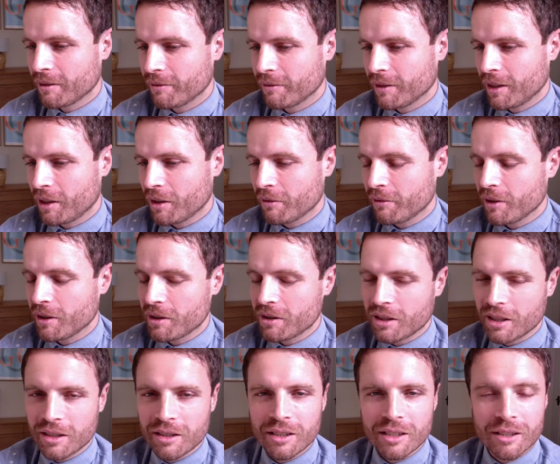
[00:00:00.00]
No, the first
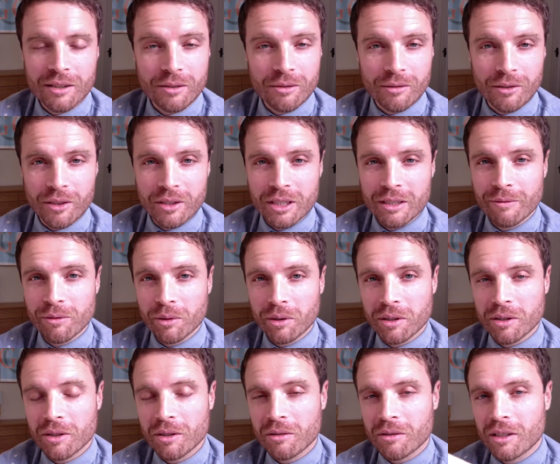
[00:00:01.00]
disc is sort of
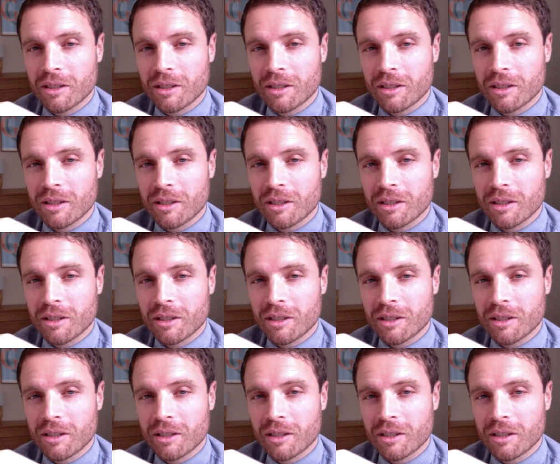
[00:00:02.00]
1942.